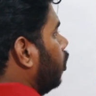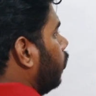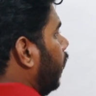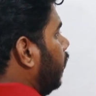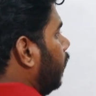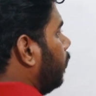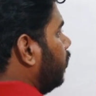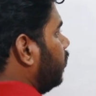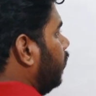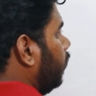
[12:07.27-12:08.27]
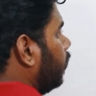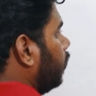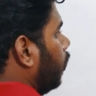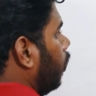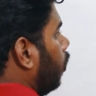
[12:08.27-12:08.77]
20%?
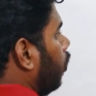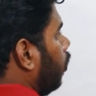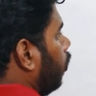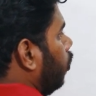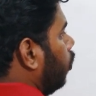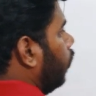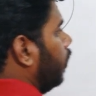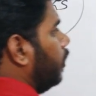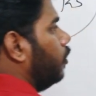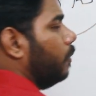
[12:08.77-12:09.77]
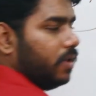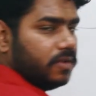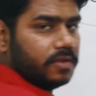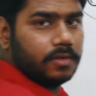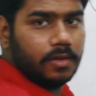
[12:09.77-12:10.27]
200
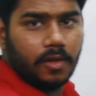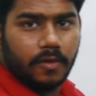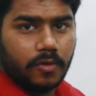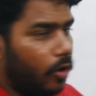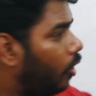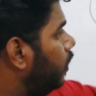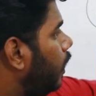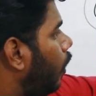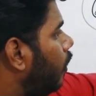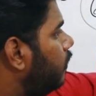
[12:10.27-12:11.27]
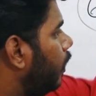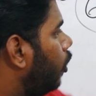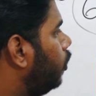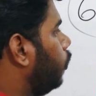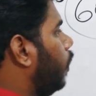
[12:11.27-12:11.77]
rupees. So on the horse I
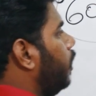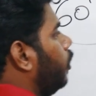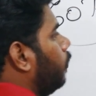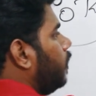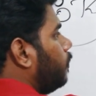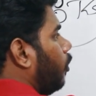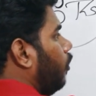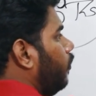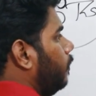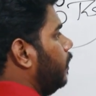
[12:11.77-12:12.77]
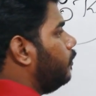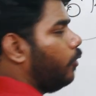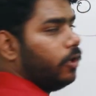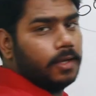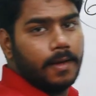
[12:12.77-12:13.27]
got 200 rupees profit means
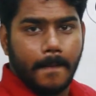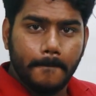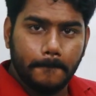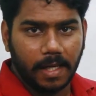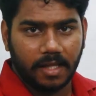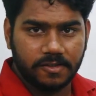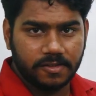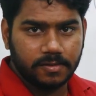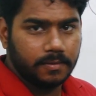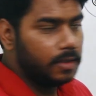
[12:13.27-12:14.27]
what? Plus.